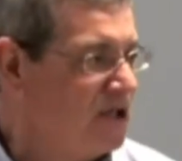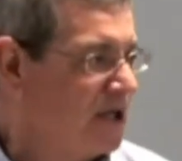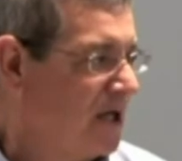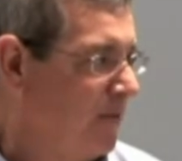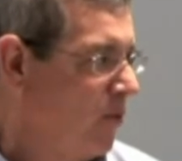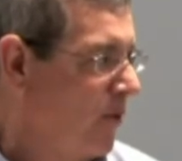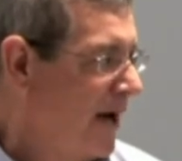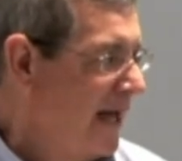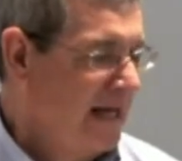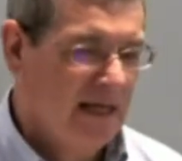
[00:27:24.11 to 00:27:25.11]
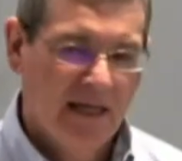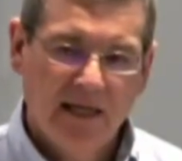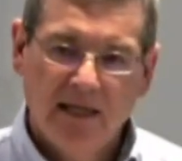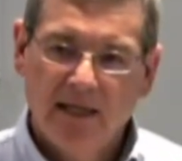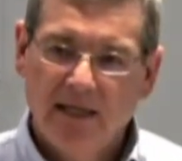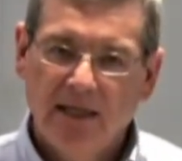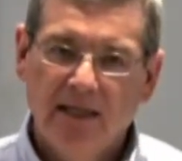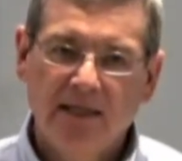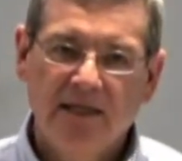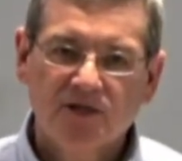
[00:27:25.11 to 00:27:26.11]
to come away
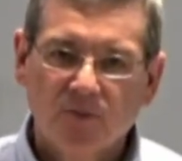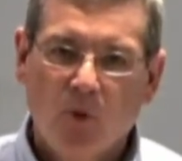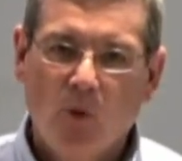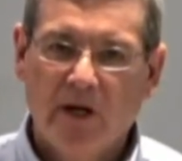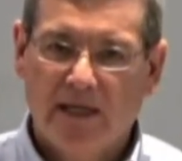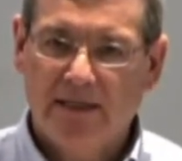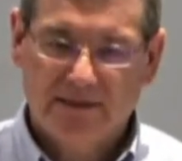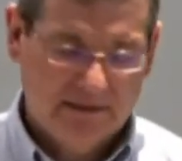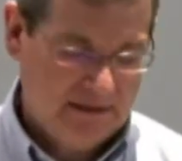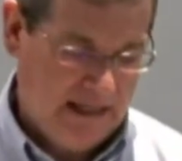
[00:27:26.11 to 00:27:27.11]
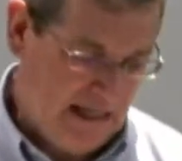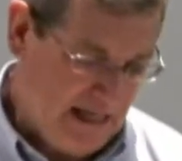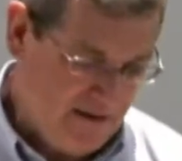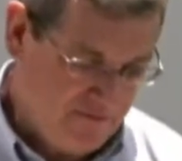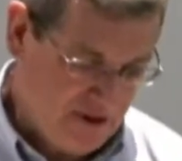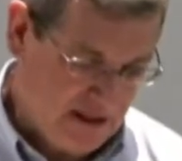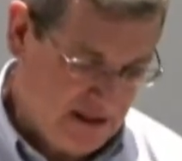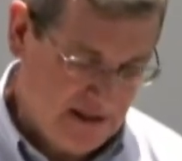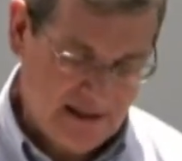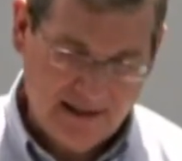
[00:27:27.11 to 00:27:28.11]
disappointed and
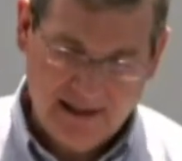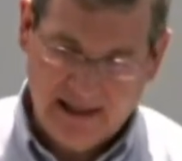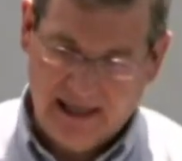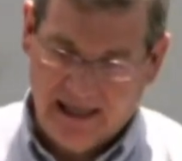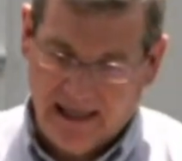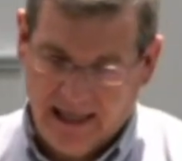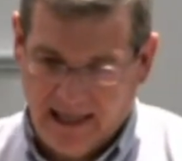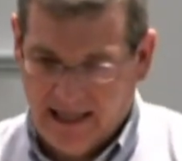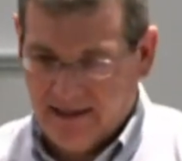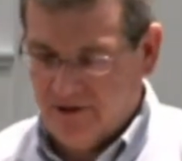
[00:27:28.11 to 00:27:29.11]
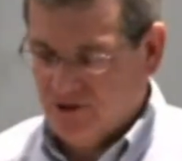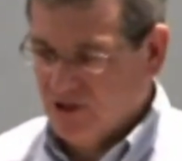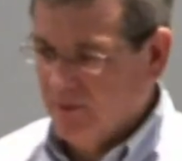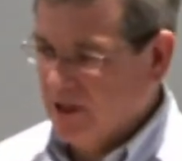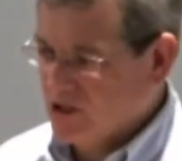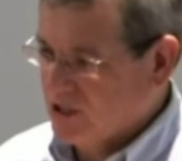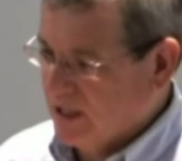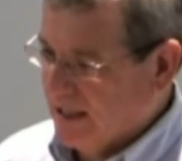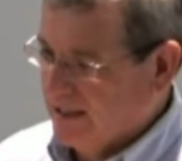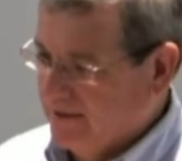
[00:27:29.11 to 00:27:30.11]
even uh, to some
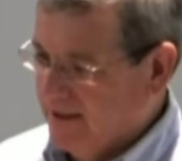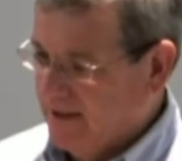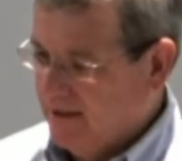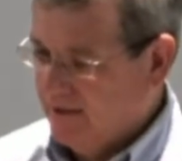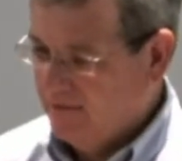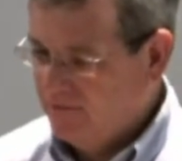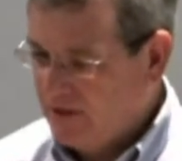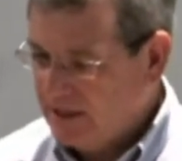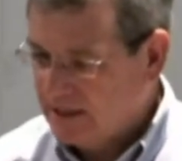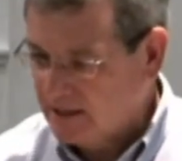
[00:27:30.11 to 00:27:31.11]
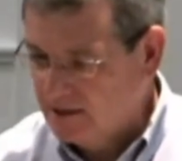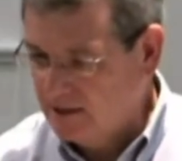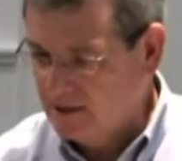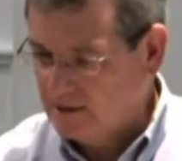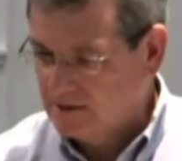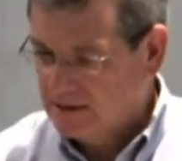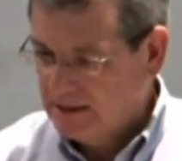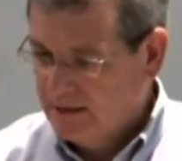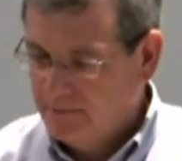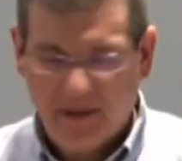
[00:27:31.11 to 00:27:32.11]
extent feeling a little
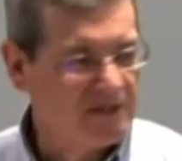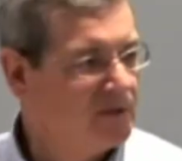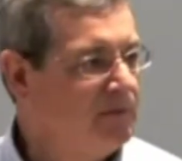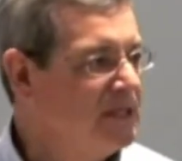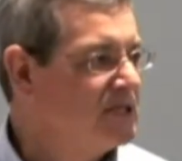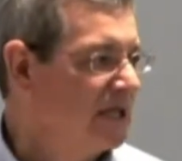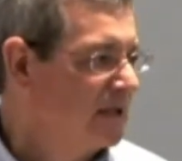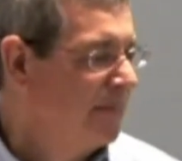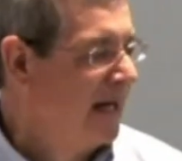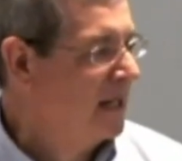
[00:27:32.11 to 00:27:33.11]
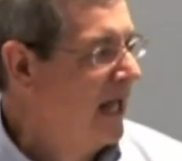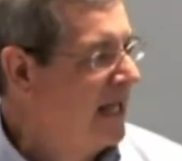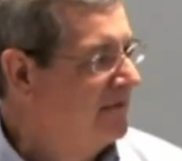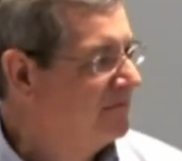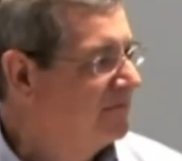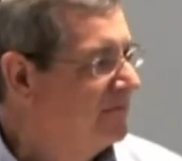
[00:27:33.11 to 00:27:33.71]
pessimistic about life.